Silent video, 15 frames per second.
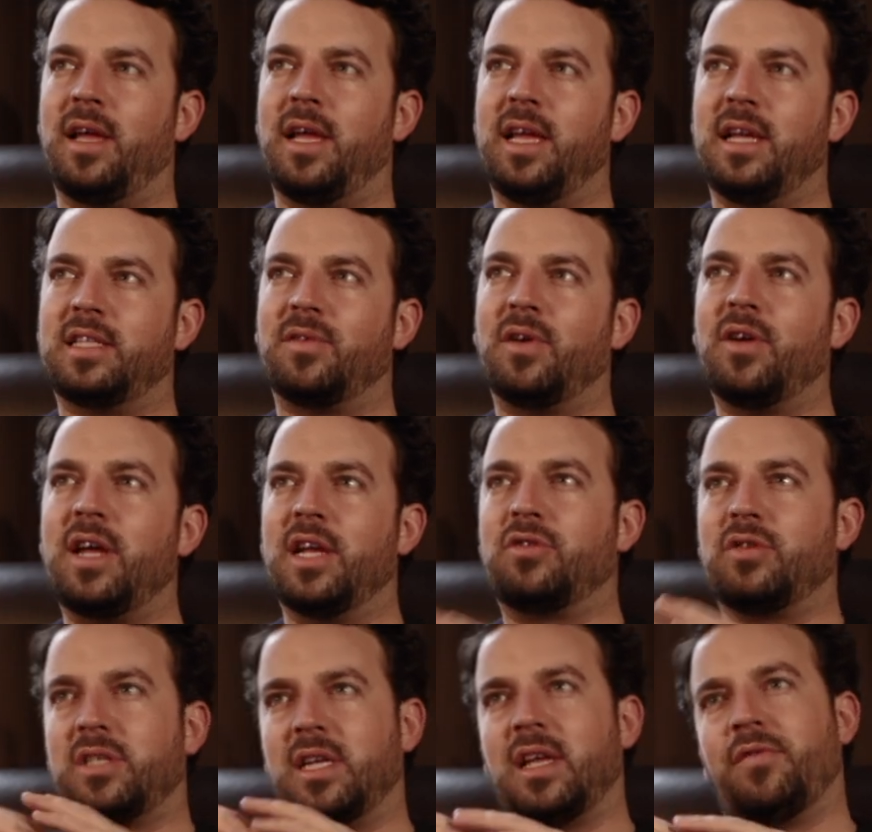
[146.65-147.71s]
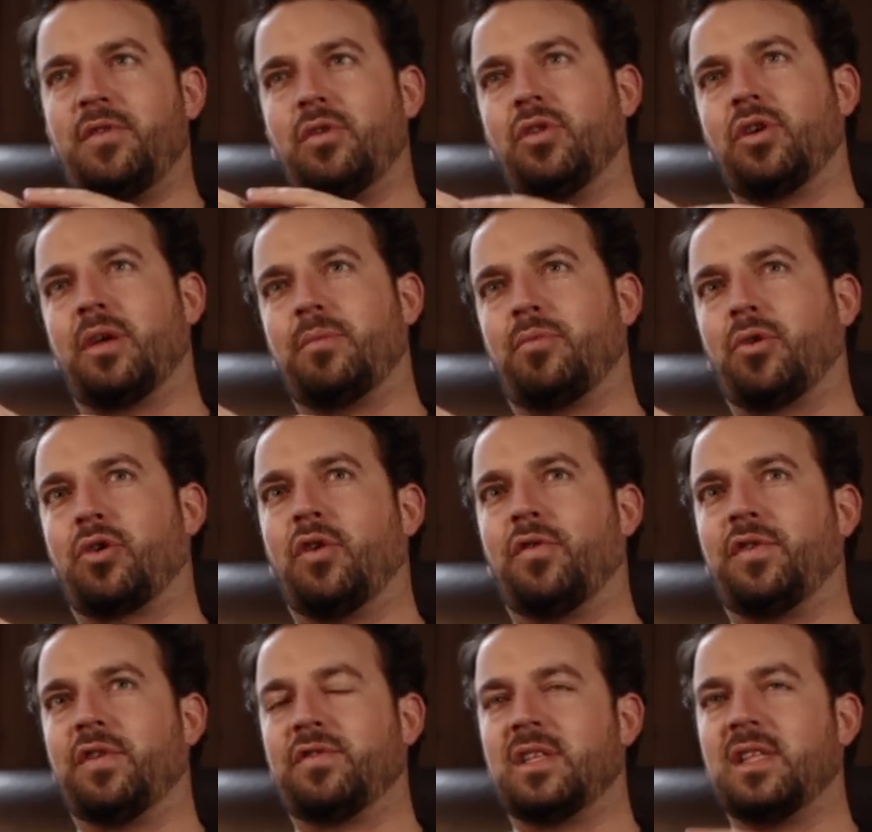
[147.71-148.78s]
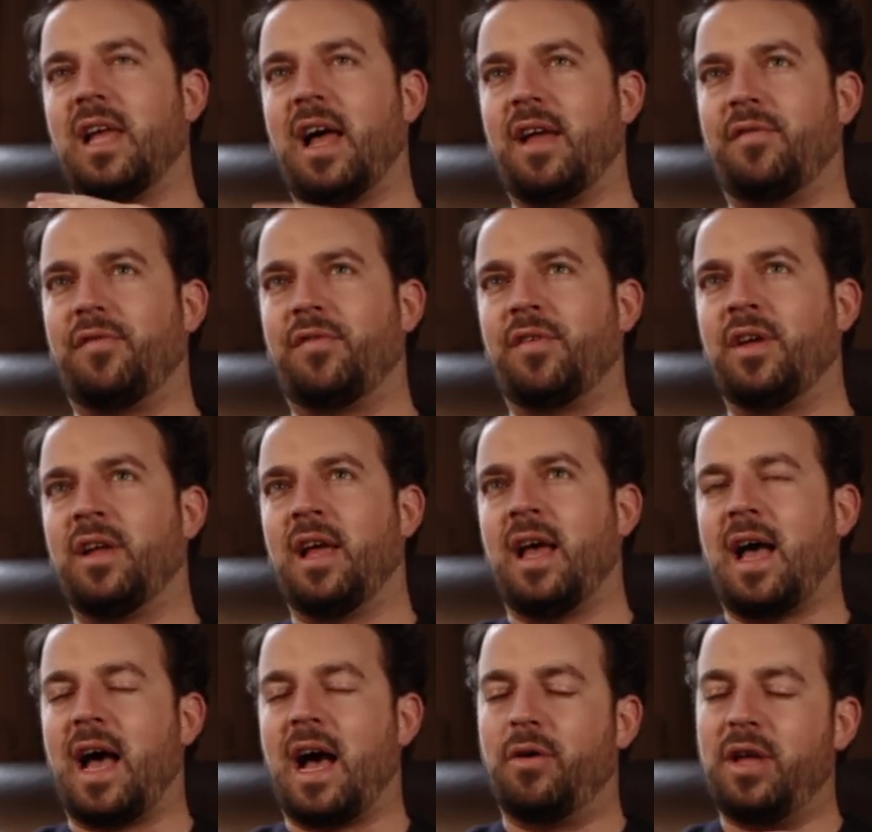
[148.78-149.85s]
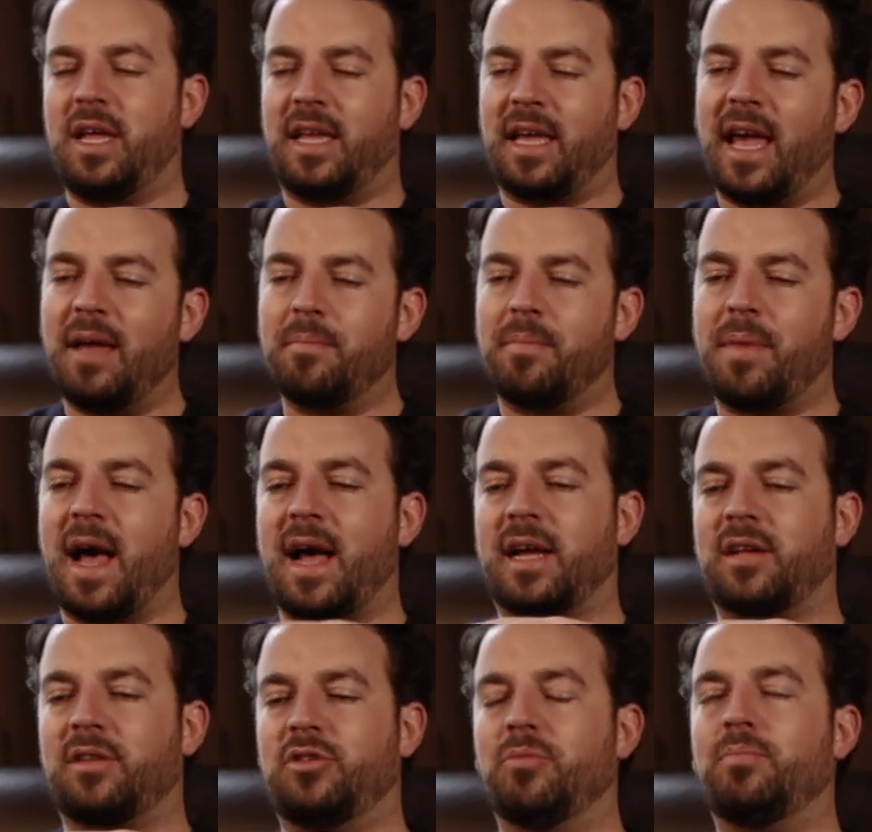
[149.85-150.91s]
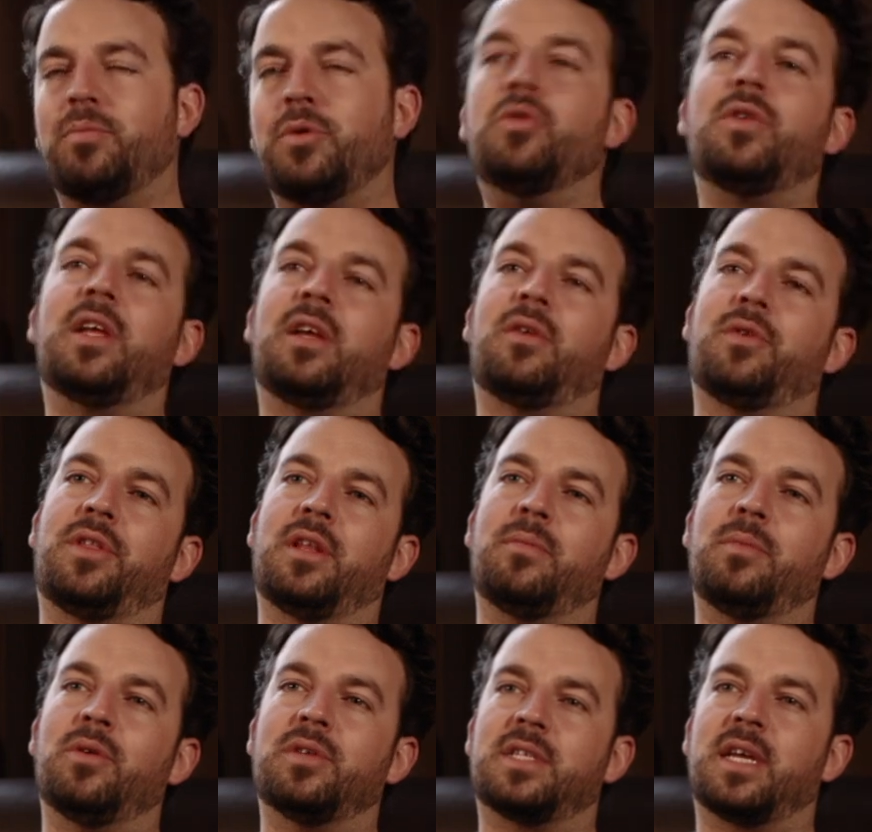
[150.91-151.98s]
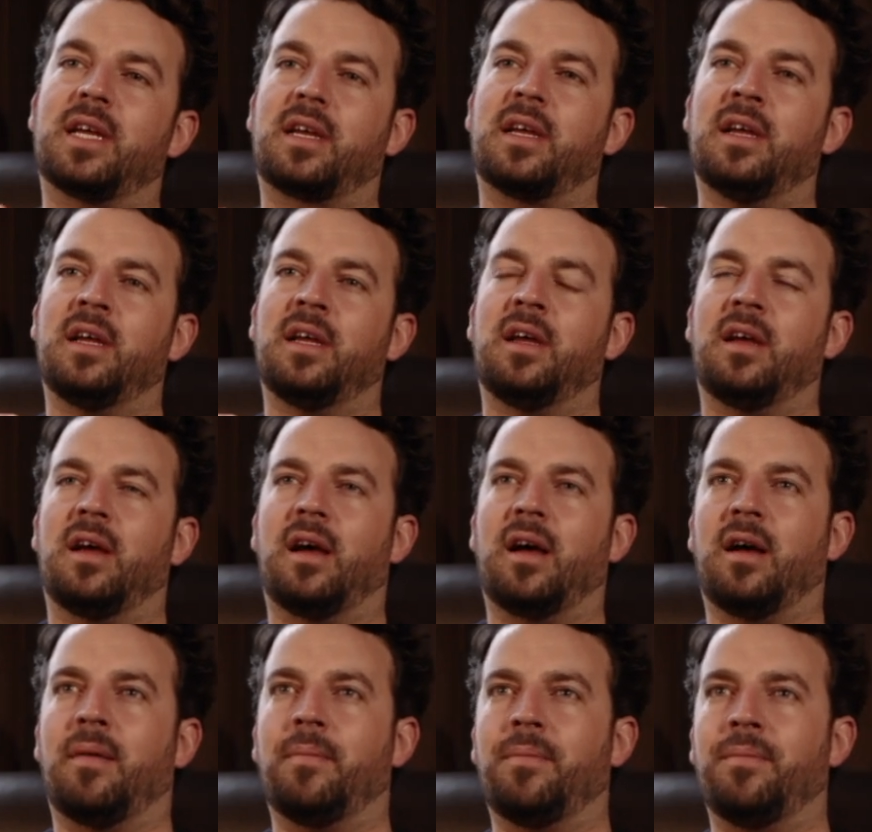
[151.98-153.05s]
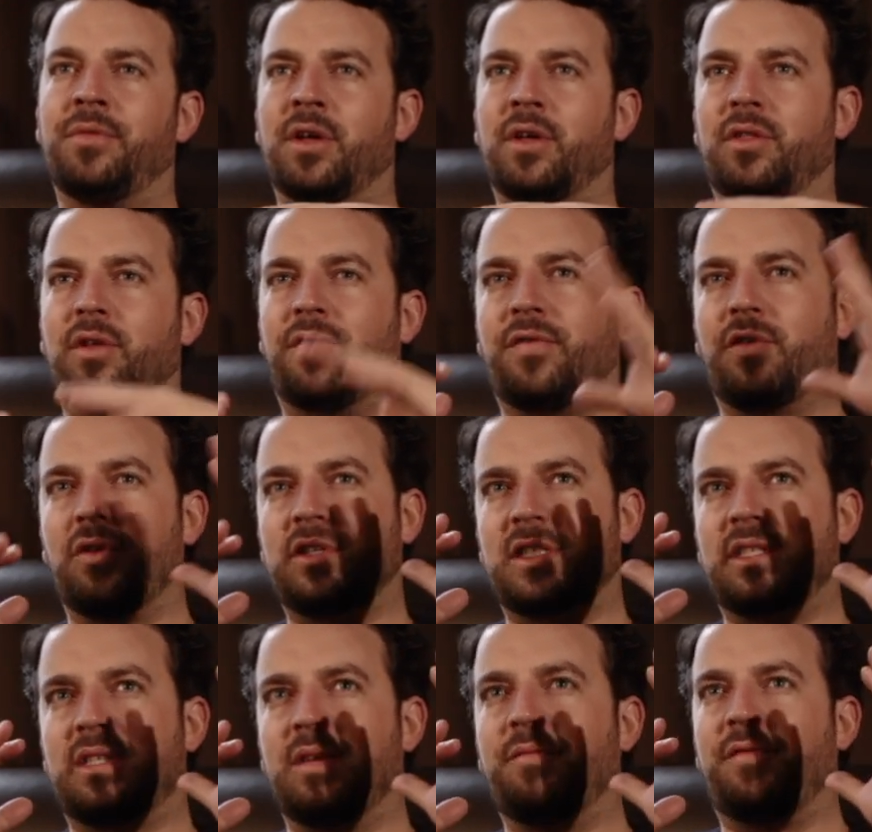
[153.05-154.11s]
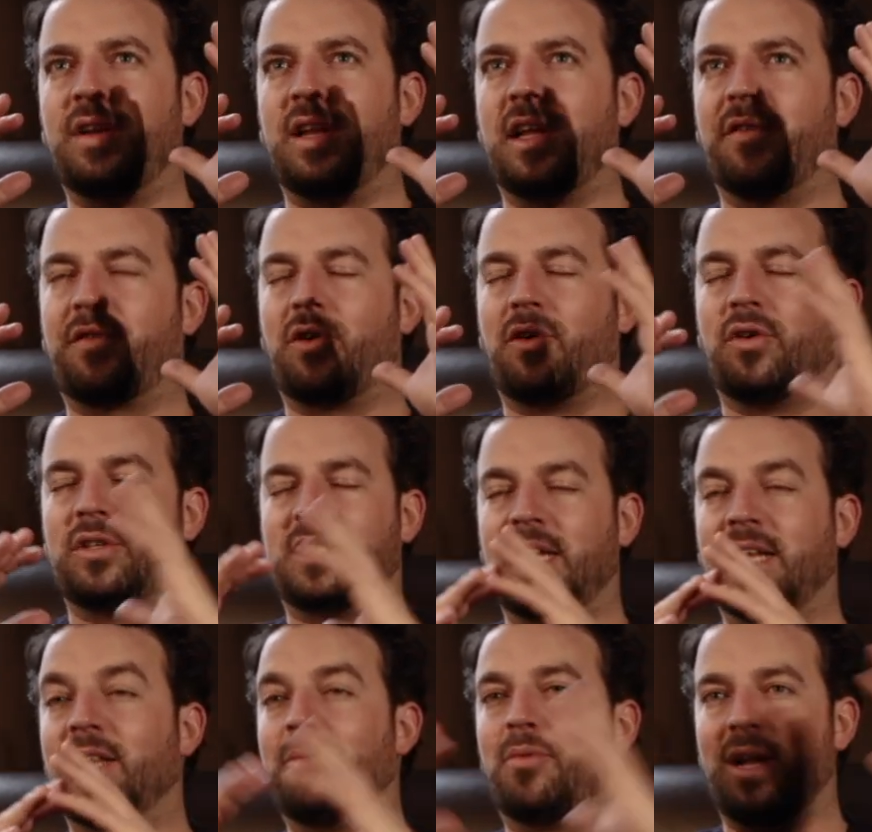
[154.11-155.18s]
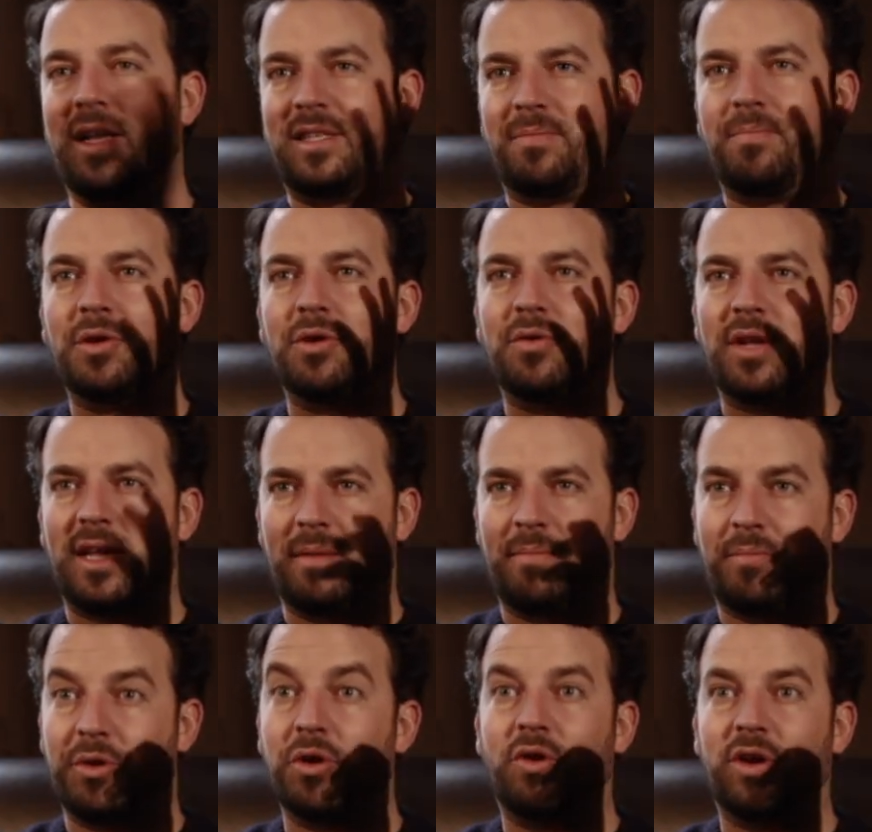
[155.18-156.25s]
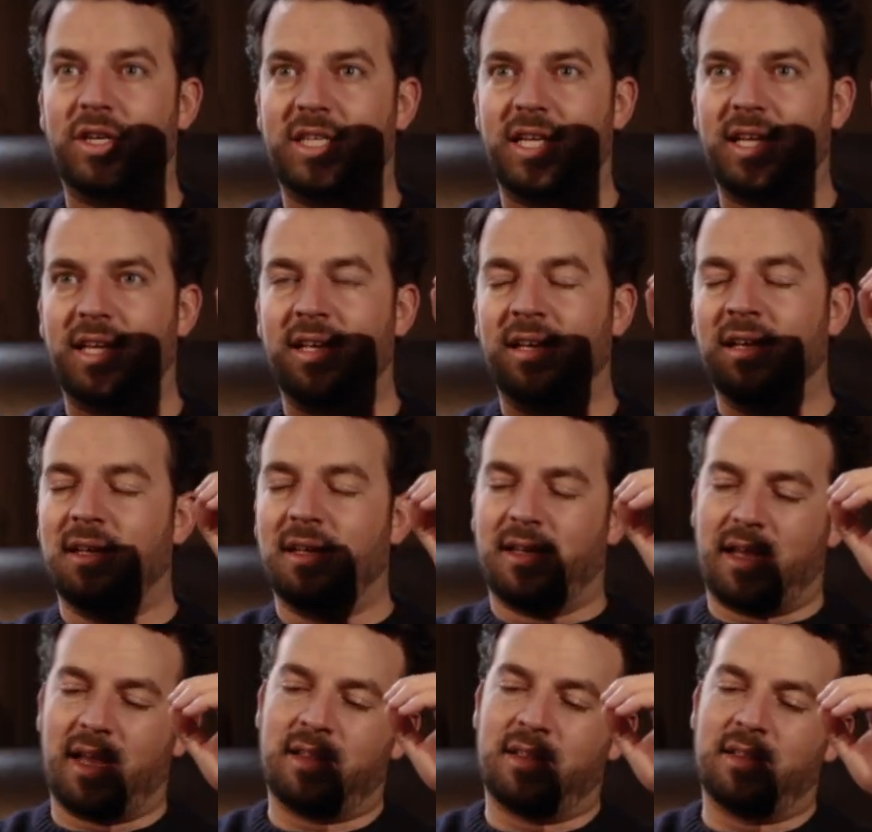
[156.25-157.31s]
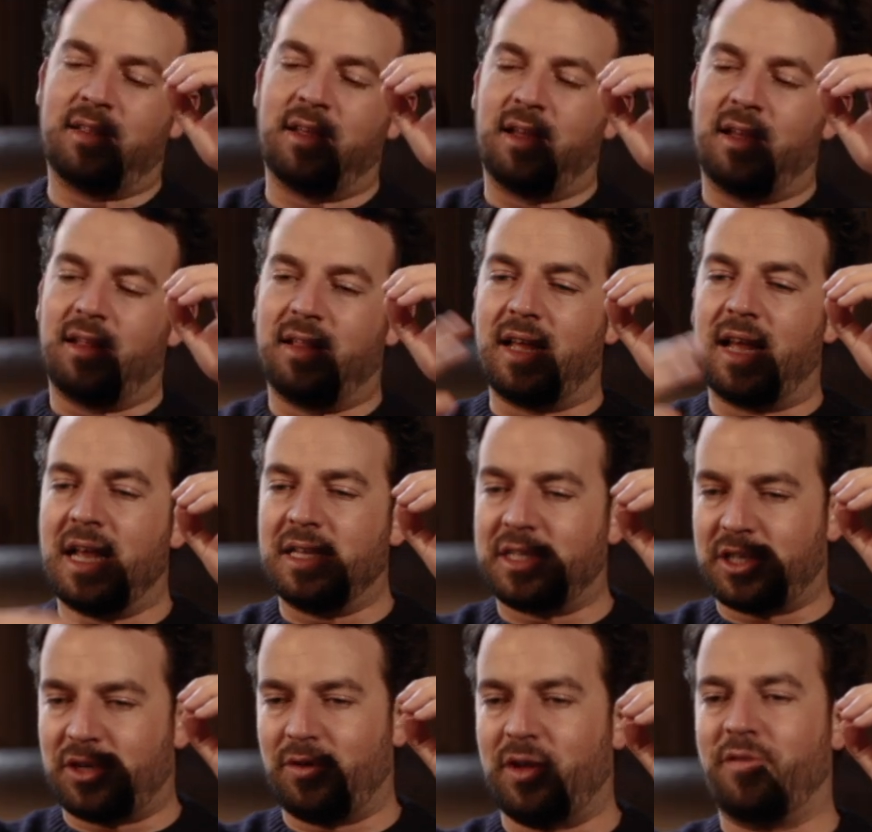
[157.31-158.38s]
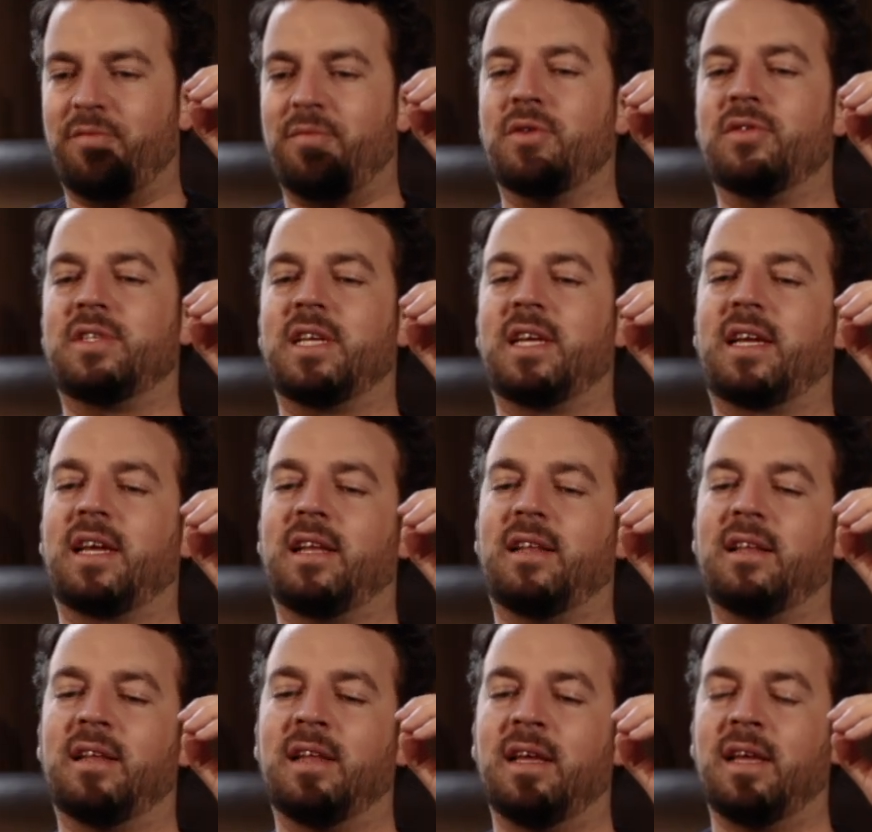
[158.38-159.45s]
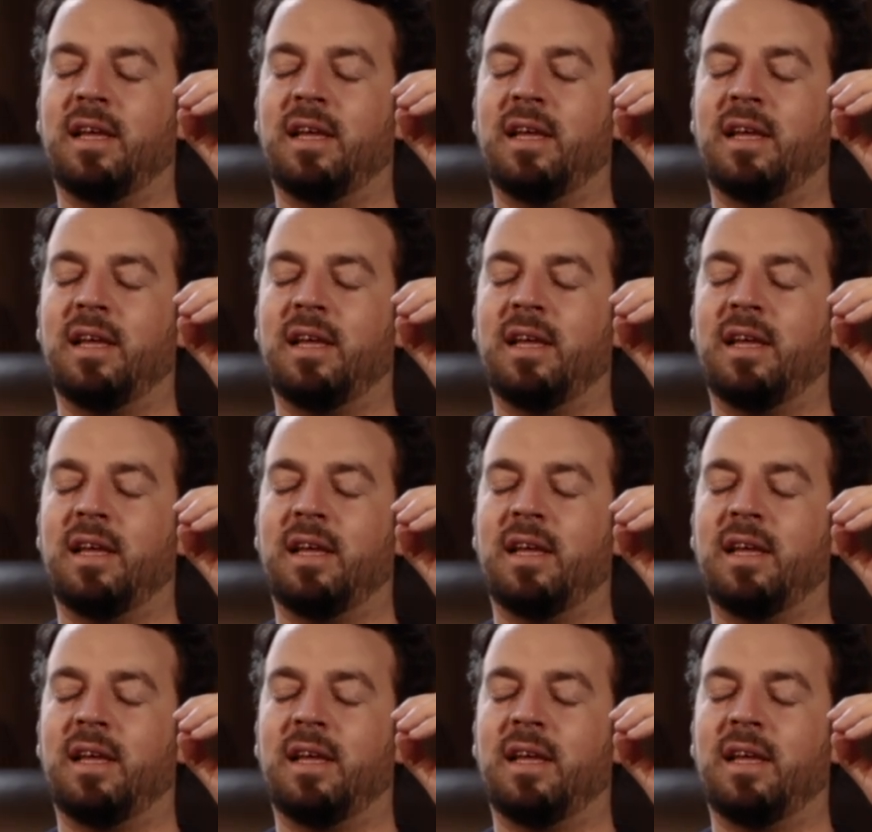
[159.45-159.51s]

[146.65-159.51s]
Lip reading: It's very interesting if you look at Prokofiev's life, how he came back to beauty within music. The First Symphony, of course, celebrates beauty and purity and the history of music and